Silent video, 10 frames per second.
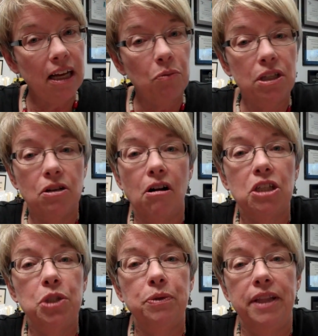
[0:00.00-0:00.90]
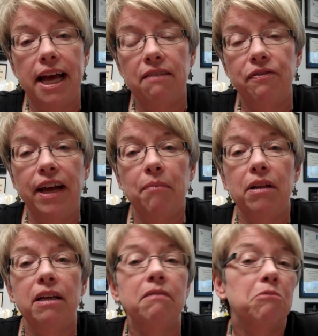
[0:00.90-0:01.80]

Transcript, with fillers: that we talk to in that family,